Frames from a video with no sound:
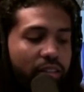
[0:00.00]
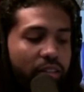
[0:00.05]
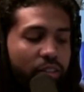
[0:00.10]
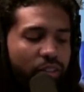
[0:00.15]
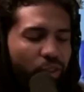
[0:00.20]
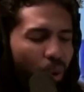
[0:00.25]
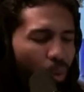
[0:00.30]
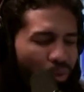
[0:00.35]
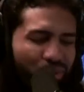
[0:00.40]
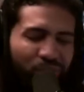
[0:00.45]

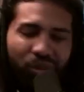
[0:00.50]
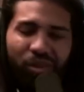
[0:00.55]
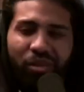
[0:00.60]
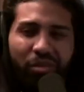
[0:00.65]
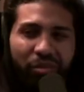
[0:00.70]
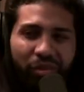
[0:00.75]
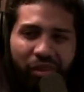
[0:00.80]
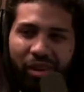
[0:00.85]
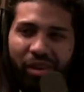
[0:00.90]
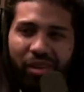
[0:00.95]

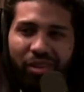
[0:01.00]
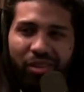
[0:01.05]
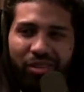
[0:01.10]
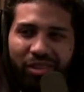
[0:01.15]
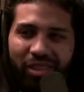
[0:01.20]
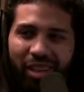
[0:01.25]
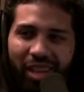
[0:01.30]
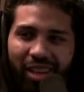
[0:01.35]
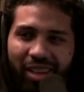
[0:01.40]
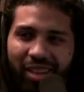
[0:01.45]
social
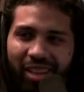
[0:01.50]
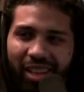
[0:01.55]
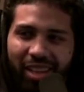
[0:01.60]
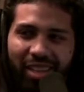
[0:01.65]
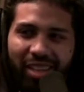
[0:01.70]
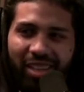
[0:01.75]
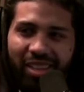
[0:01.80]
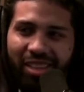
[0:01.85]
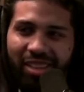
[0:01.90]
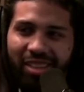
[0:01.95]
affairs like
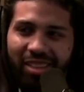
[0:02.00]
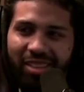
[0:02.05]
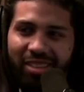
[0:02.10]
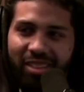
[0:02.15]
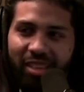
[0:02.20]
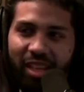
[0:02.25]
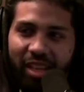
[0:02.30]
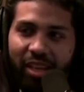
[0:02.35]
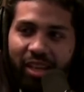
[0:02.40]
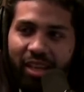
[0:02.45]
like he
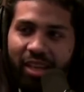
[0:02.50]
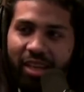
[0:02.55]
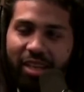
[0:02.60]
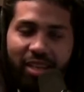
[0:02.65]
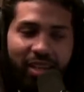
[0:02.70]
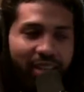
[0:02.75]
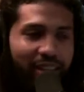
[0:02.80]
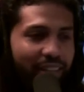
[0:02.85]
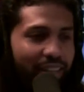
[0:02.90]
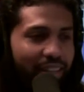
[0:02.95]
is. Like
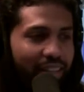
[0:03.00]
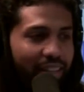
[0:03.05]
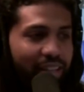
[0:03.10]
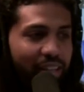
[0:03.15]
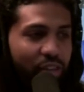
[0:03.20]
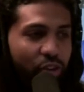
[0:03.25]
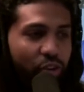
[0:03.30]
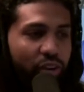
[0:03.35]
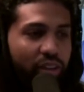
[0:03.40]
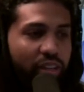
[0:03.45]
he
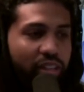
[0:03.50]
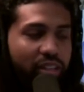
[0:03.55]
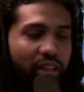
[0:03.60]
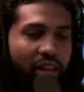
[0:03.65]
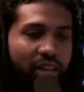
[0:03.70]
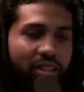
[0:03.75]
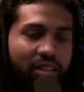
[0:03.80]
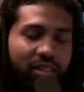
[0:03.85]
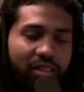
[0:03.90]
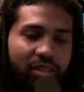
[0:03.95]
he
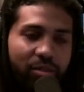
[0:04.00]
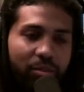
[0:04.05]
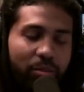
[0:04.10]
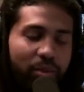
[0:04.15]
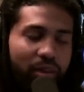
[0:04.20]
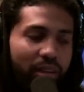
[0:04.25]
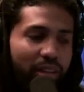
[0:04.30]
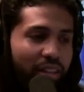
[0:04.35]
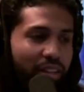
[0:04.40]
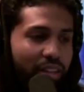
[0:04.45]
criticizes the
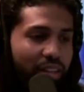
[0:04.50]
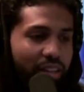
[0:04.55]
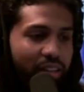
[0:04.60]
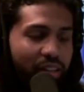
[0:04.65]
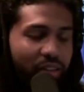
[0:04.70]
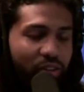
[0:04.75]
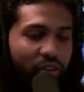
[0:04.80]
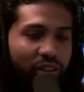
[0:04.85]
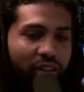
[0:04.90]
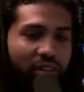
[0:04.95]
media,
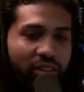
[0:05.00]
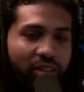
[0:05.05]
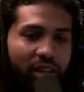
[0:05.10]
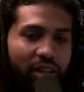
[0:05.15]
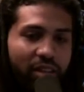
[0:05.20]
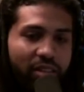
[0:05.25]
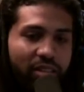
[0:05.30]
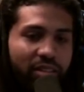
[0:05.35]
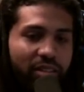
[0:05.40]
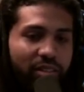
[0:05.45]
he
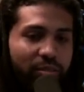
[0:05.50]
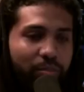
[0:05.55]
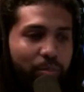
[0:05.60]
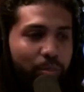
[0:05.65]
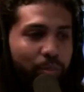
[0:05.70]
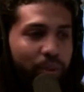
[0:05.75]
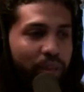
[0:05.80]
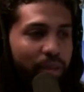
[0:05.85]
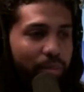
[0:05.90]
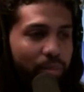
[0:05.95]
criticizes
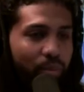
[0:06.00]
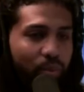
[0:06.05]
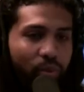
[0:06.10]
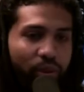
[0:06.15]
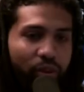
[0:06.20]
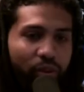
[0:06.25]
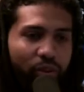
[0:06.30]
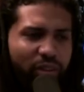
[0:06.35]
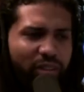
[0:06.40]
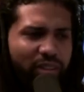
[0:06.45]

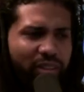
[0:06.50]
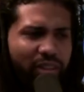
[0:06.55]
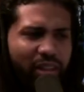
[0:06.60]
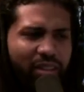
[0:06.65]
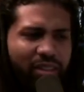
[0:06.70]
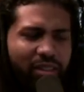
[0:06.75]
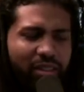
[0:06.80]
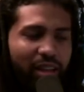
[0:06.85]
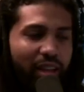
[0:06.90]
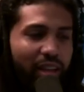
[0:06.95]
people, he
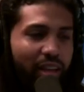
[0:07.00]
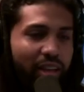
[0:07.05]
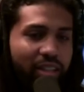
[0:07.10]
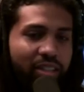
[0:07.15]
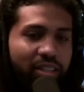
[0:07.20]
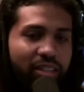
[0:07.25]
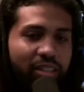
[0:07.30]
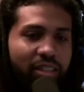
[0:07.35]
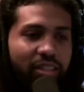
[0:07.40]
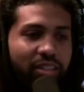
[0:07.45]
criticizes like
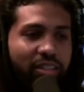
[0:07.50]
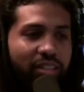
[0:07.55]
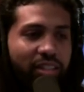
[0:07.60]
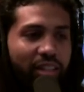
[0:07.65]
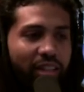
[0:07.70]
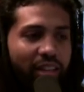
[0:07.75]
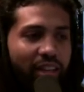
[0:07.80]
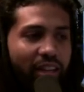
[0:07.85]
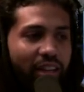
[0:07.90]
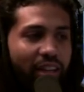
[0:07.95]
it's
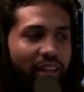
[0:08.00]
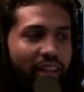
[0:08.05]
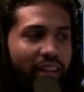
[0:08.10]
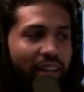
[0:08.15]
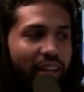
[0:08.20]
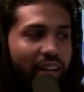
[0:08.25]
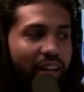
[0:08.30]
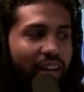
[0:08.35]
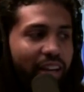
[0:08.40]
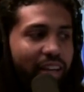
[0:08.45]
just
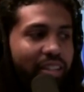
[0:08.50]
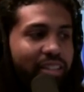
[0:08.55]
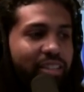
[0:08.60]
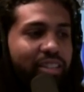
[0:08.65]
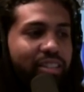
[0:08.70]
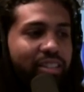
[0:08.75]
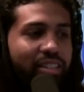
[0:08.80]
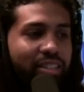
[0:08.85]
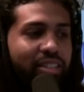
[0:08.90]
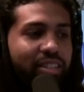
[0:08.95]

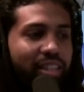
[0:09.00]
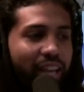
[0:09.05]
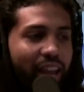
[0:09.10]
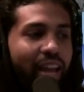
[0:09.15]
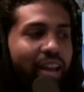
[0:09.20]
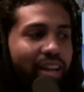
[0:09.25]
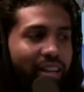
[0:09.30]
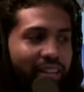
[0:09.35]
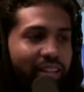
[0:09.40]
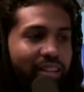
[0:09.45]
it's
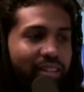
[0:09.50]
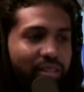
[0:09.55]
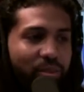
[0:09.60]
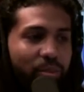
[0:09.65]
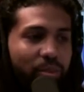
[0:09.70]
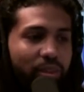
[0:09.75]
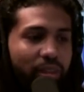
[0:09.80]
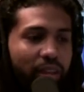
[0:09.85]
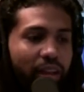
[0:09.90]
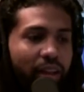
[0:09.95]
insanity
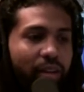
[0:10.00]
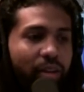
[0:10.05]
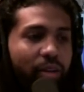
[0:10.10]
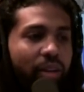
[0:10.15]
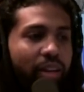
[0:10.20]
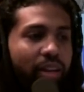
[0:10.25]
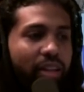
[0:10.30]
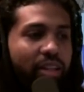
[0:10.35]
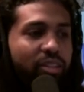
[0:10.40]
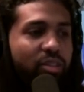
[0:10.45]
to me.
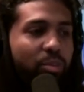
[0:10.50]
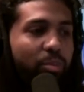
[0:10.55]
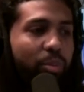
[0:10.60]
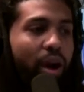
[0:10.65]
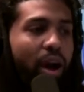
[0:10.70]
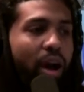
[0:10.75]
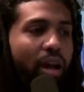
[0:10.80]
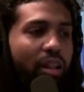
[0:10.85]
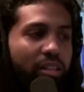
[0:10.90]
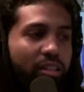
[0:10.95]
And his
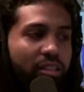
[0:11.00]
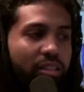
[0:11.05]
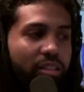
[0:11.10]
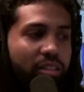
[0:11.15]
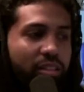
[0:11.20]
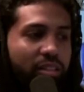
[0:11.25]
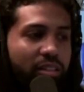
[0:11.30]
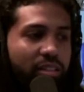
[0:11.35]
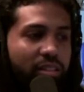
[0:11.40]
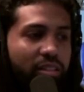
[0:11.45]

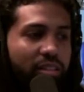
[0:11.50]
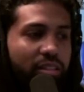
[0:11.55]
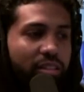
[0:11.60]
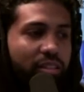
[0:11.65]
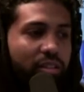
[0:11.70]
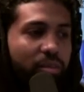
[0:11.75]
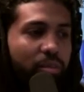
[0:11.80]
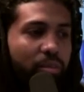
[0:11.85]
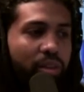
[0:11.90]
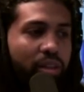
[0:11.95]
apologists
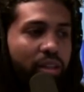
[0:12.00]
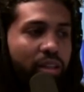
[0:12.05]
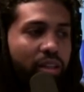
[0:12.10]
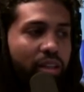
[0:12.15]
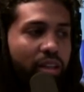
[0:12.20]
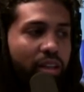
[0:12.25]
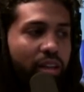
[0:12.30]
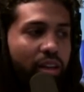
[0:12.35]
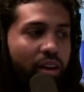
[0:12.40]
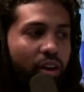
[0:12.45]
to
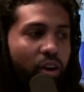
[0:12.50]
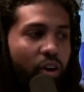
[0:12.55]
me